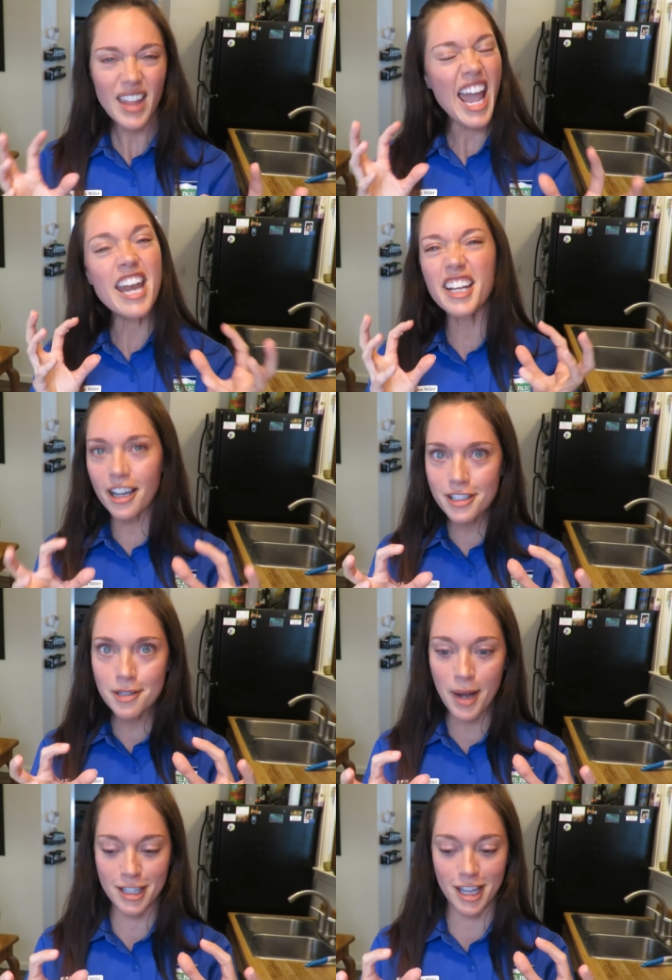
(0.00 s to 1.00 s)
and
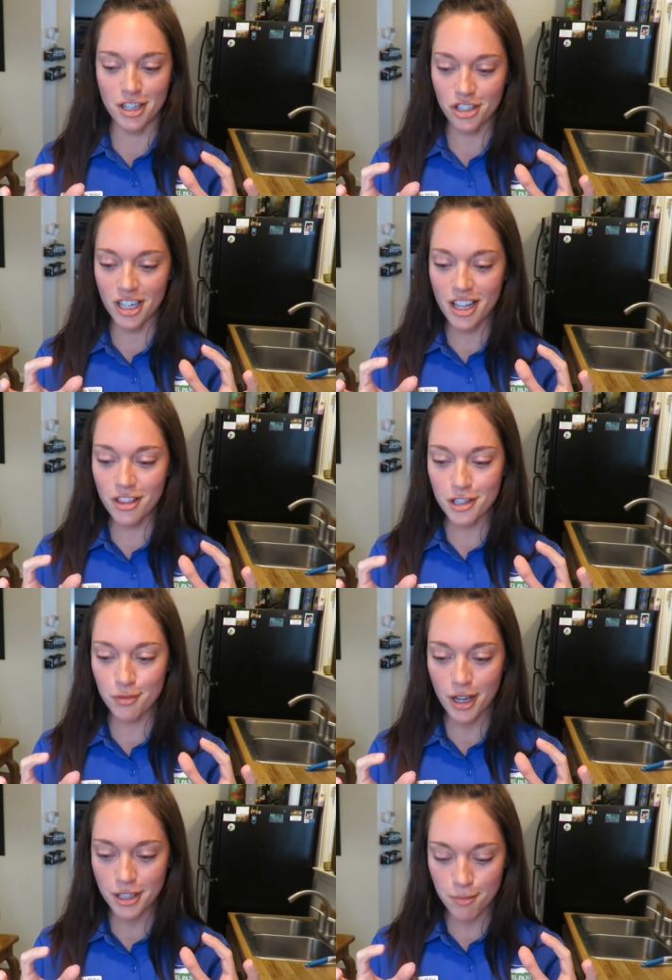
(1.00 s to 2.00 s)
customization in this
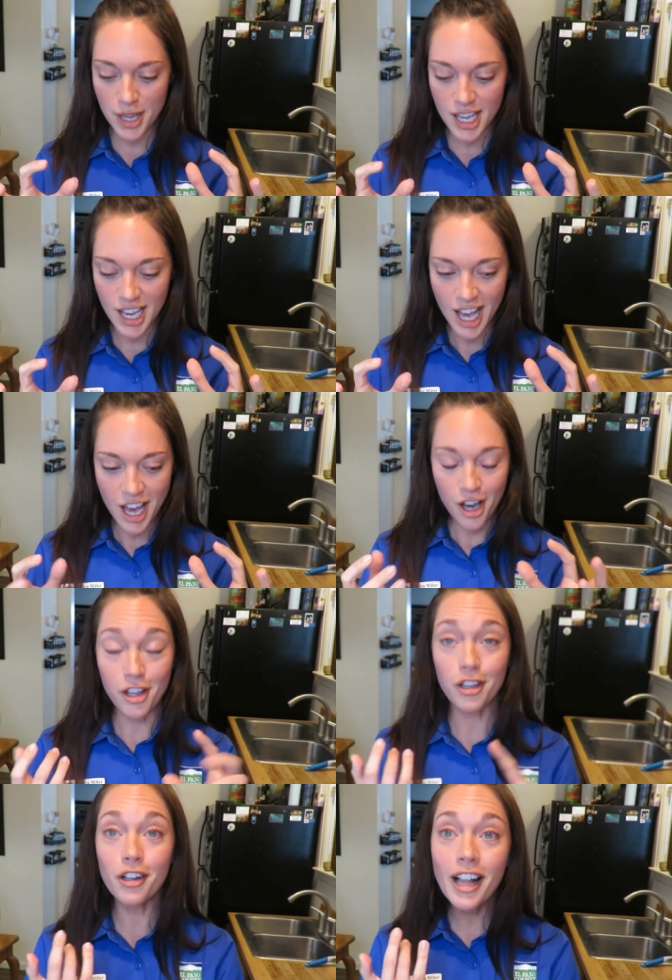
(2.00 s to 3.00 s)
recipe.
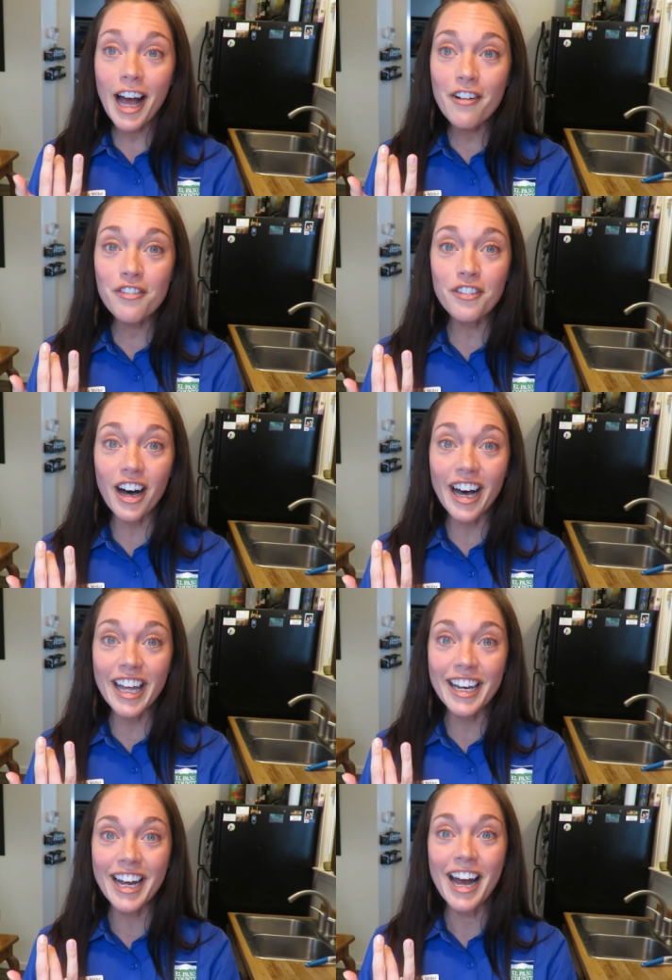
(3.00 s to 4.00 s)
You'll have
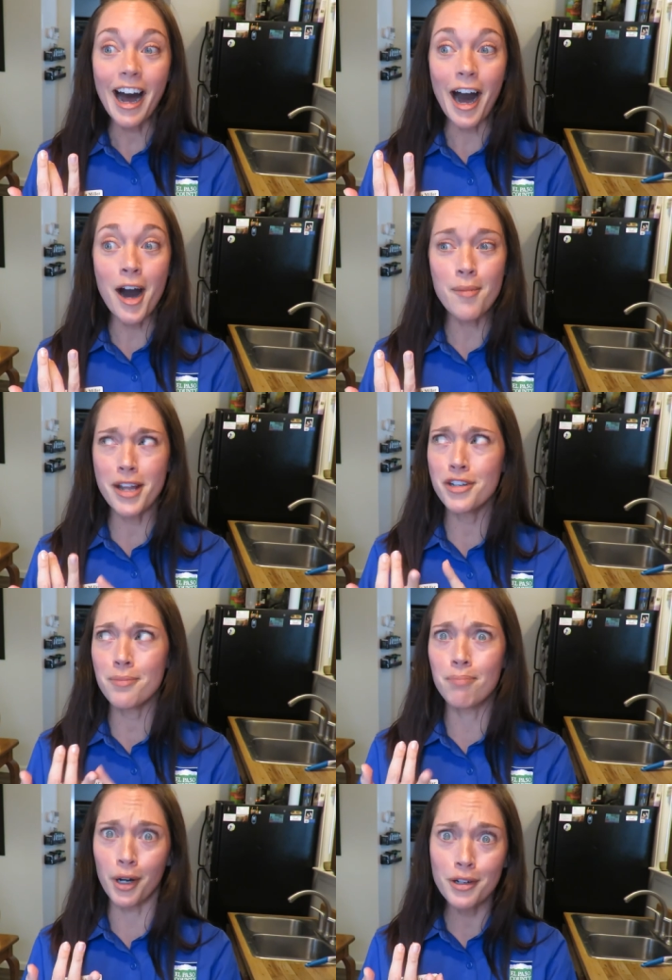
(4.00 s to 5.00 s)
fun, and
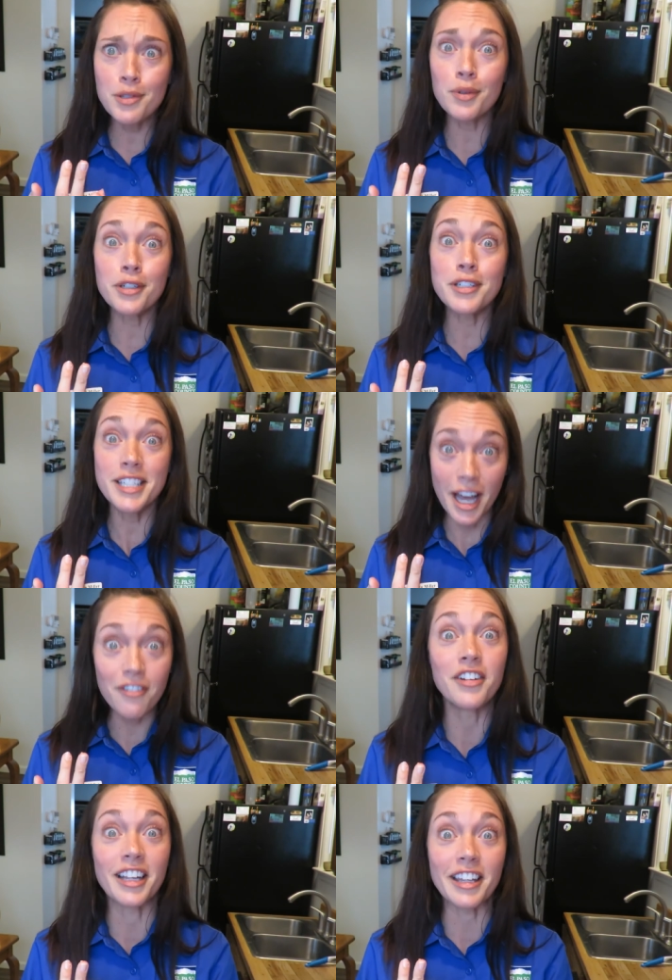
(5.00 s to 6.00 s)
your birds will
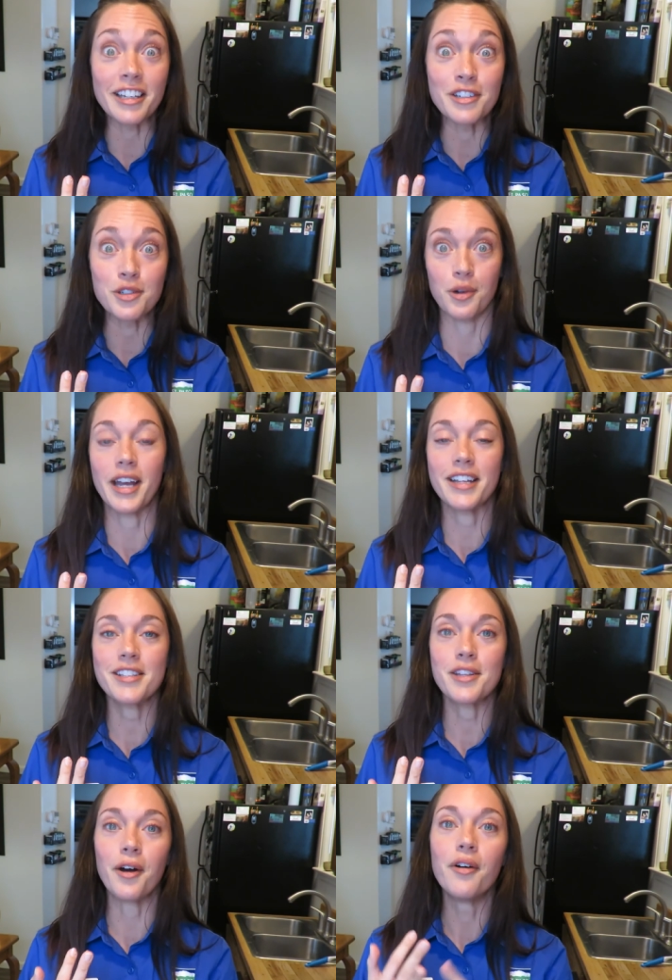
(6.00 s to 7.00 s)
definitely enjoy it.
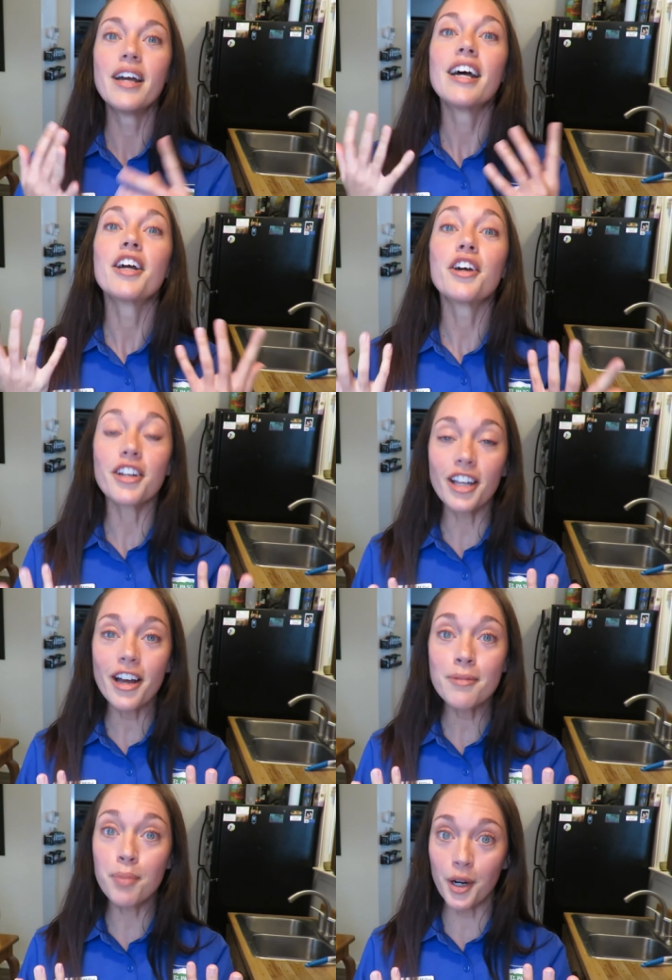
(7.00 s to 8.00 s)
So good
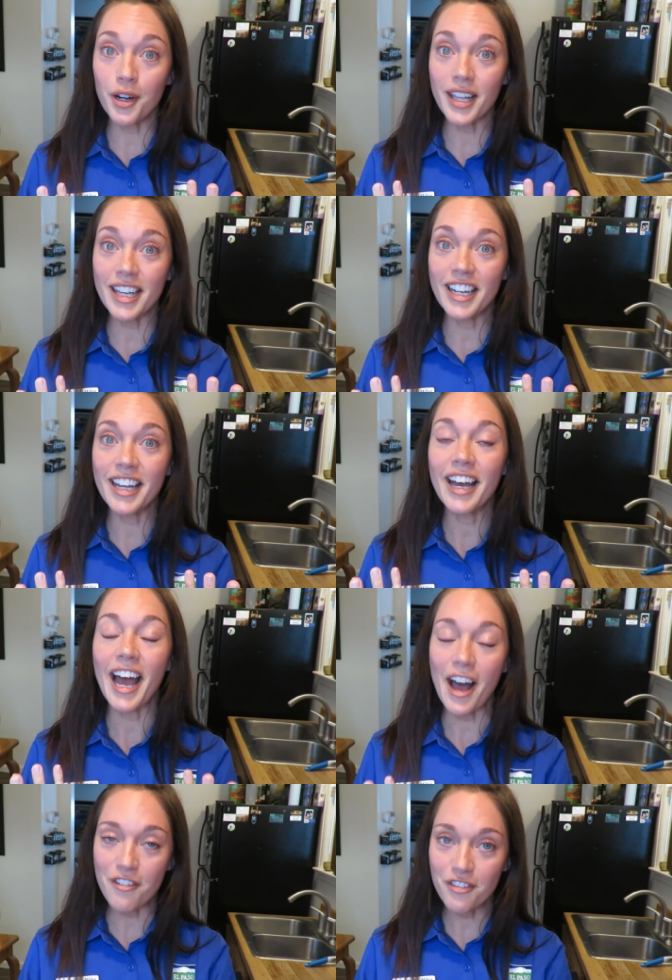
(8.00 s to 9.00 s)
luck birding,
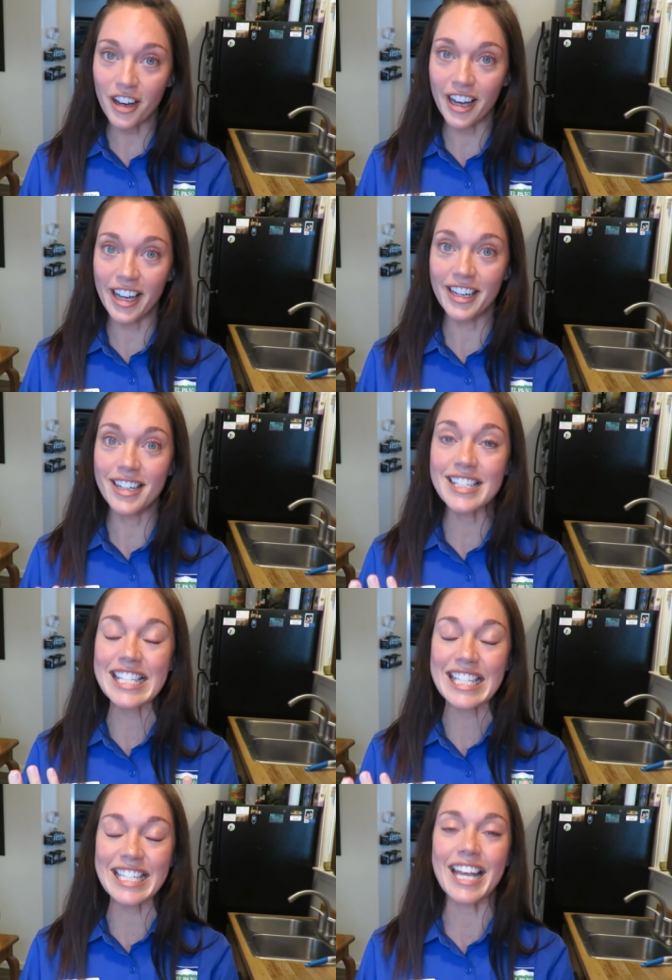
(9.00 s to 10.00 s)
have fun,
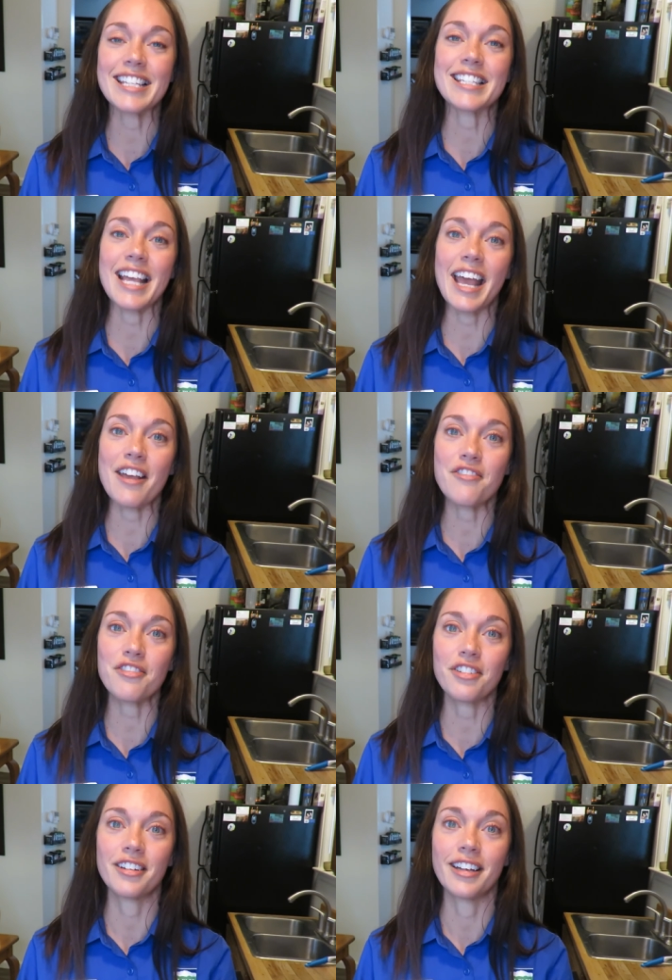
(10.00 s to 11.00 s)
stay
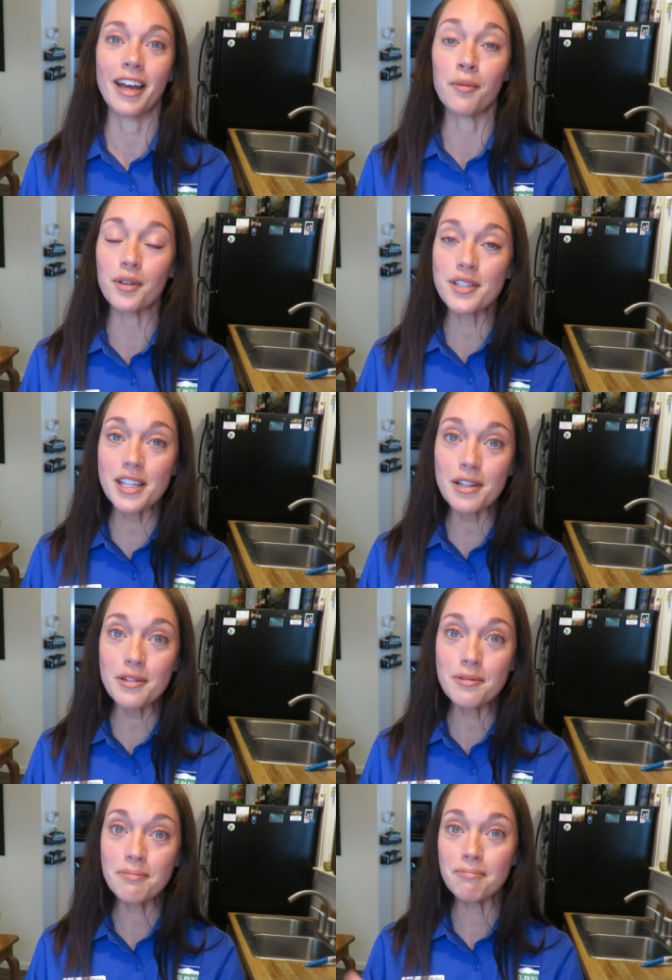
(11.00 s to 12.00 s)
safe, and we'll see
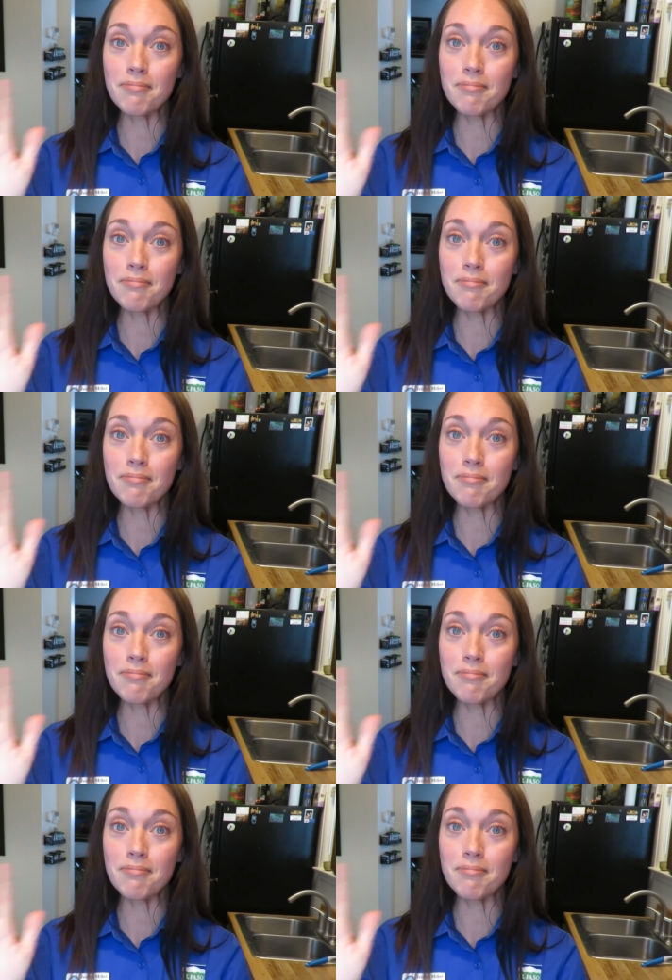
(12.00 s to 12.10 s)
you